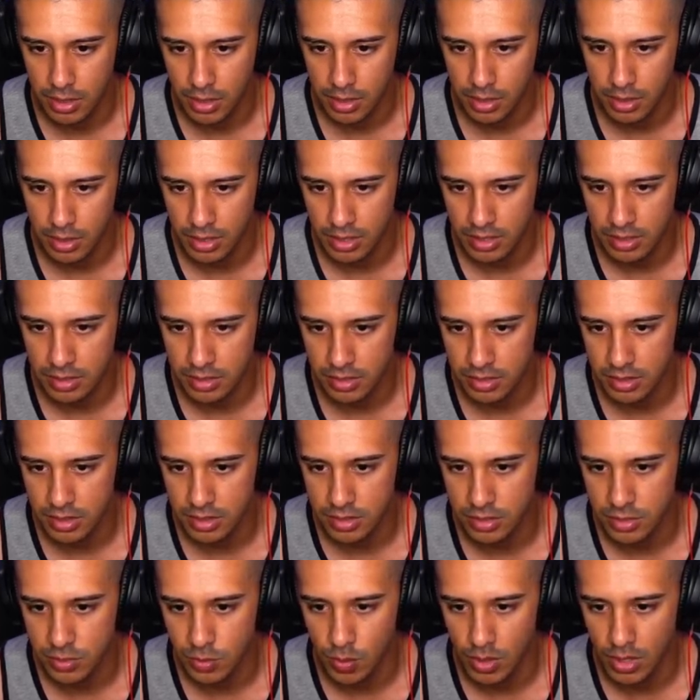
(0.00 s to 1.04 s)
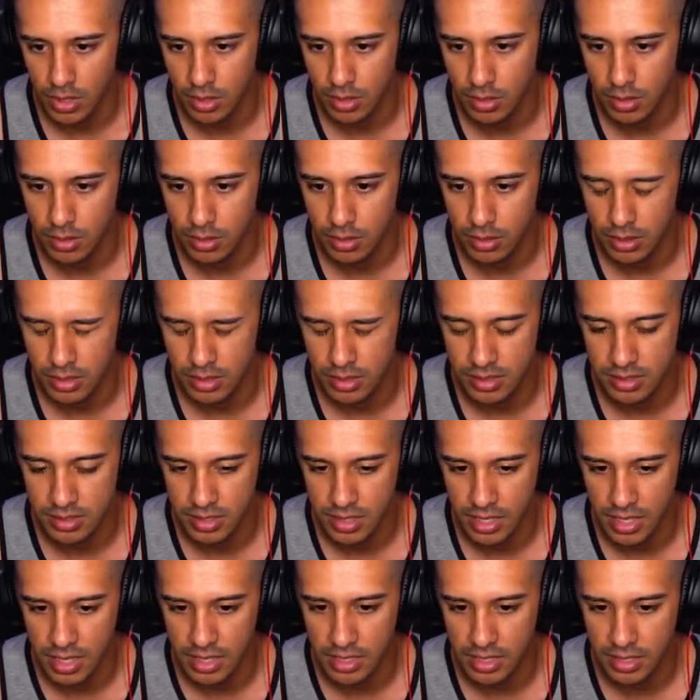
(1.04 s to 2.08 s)
You guys can see square is
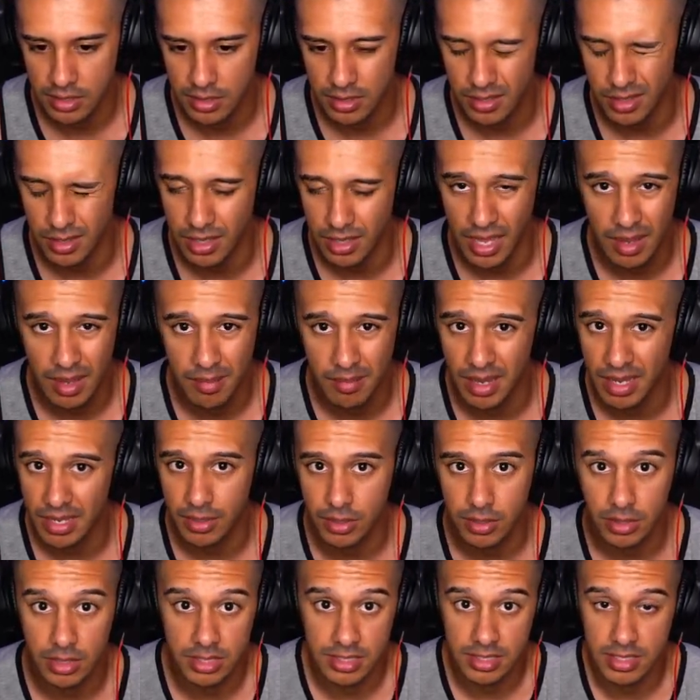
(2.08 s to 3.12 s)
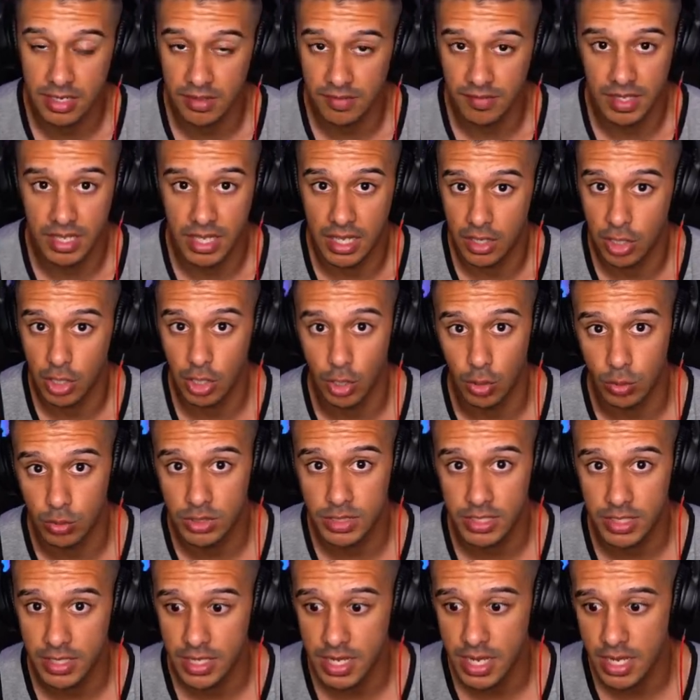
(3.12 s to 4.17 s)
naked. The linebacker doesn't even get close
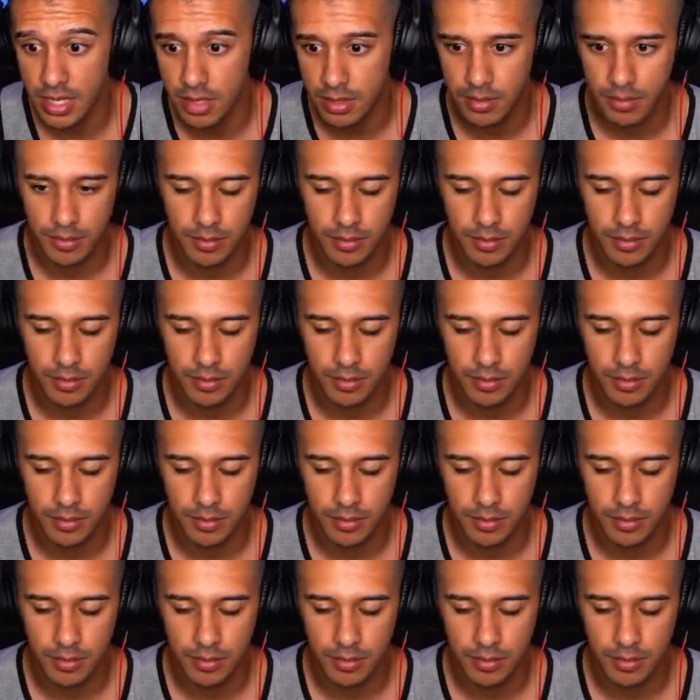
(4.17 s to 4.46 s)
to that.